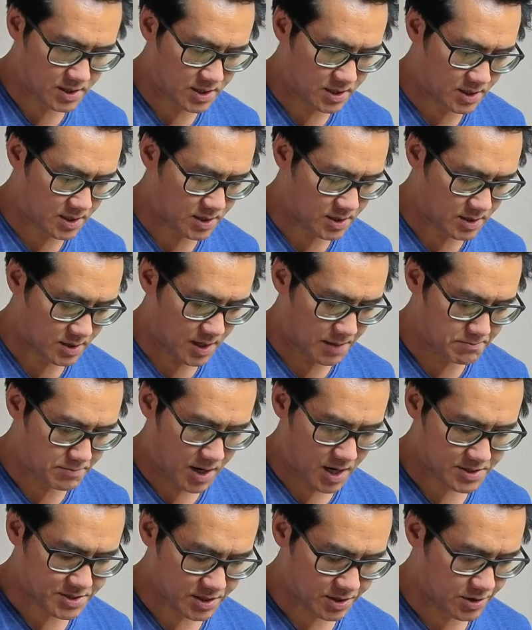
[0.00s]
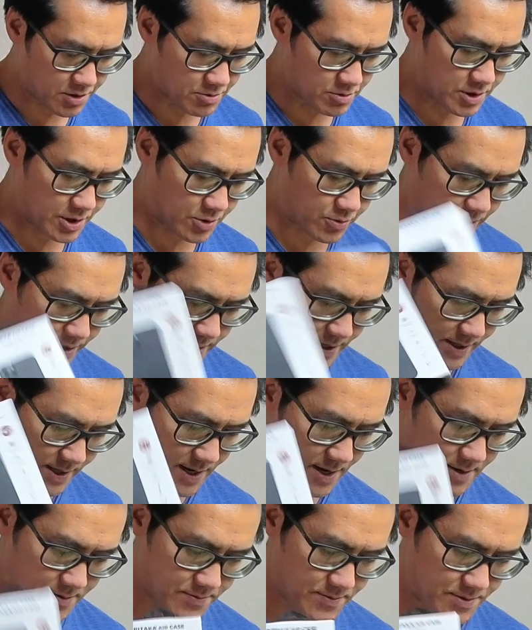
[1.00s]
the unboxing here really quick. I
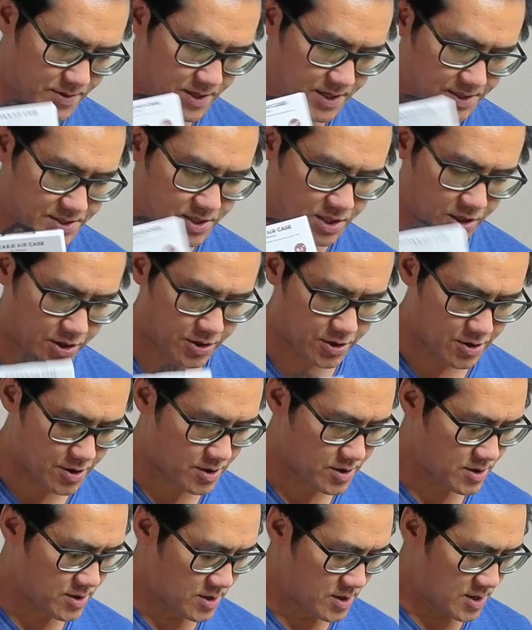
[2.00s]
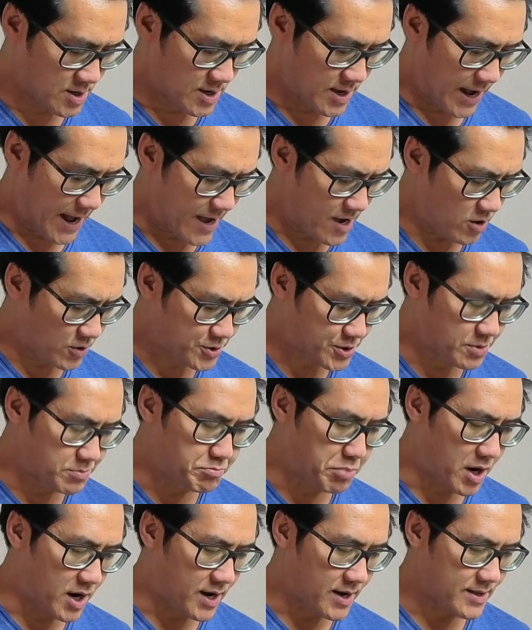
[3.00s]
got this here. I also
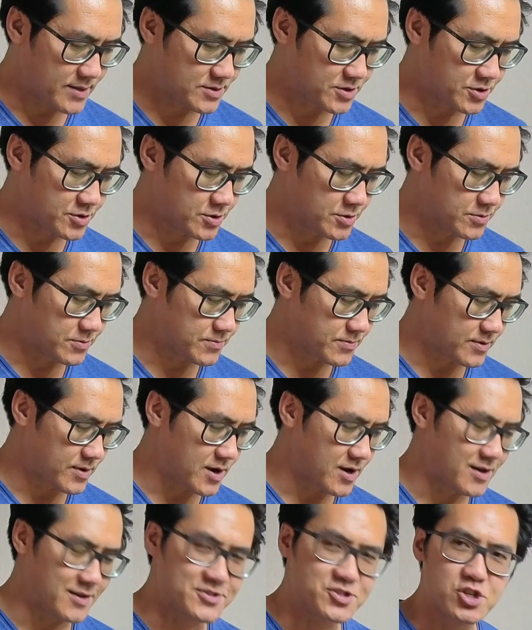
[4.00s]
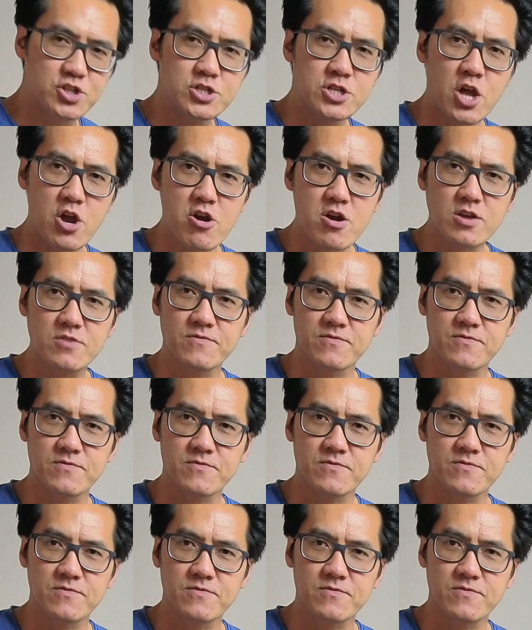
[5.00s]
bought, a generic